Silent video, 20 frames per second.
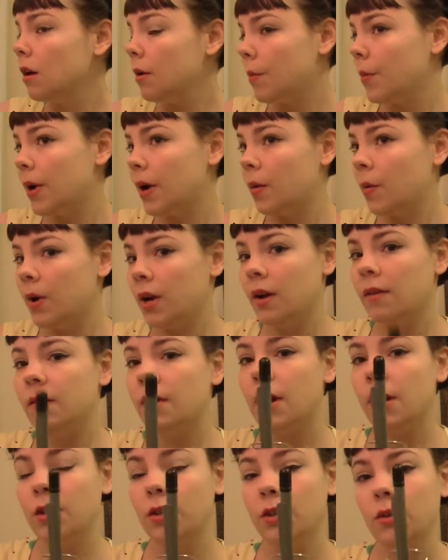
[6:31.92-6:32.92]
But whenever
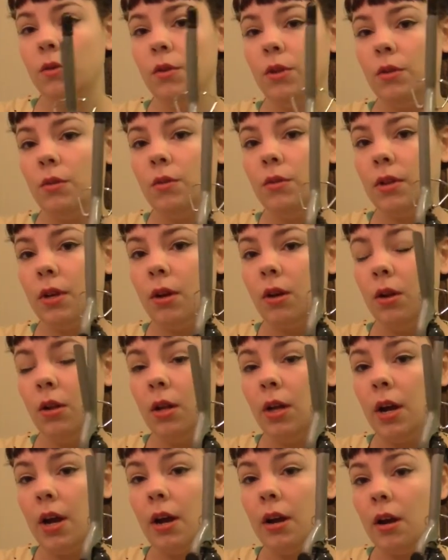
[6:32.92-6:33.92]
I do use a
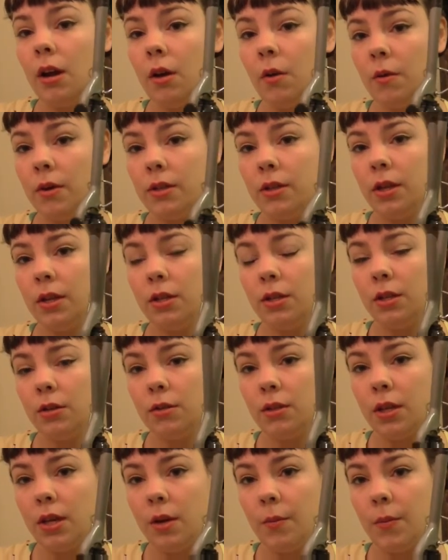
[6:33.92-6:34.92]
curling iron, I always like to use
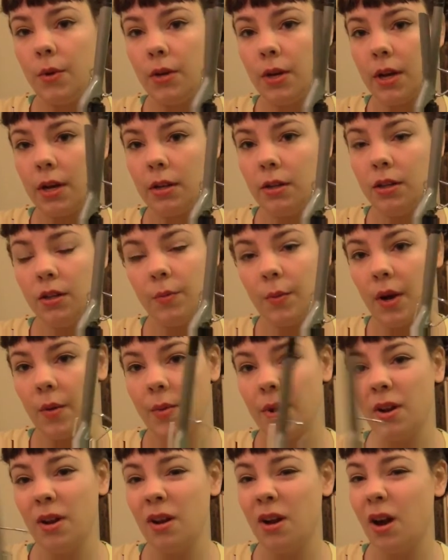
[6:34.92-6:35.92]
the heat protectant spray,
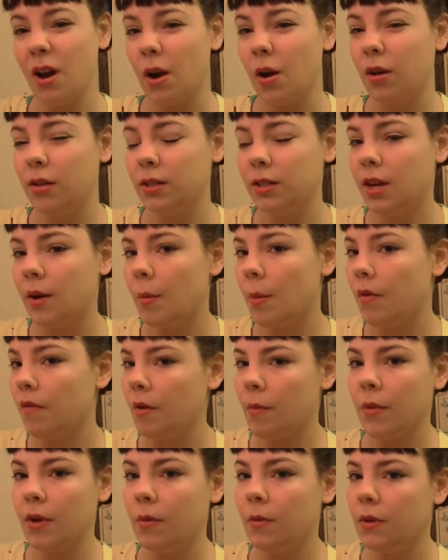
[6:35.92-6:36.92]
but not all the time if
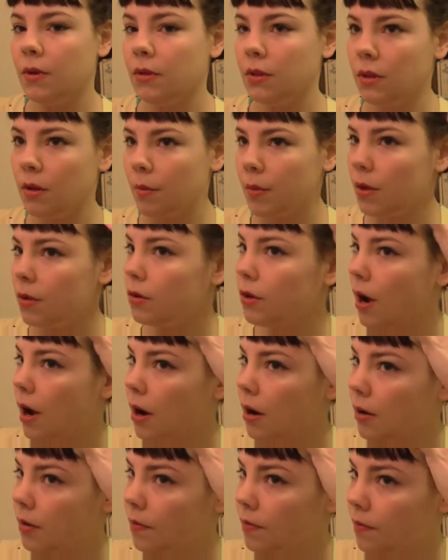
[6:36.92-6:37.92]
I'm going to be using the blow
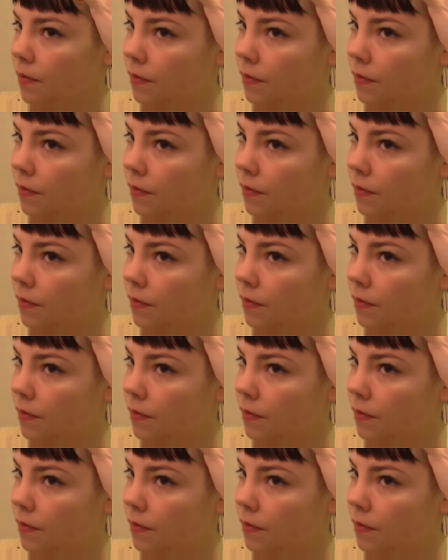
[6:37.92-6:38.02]
dryer.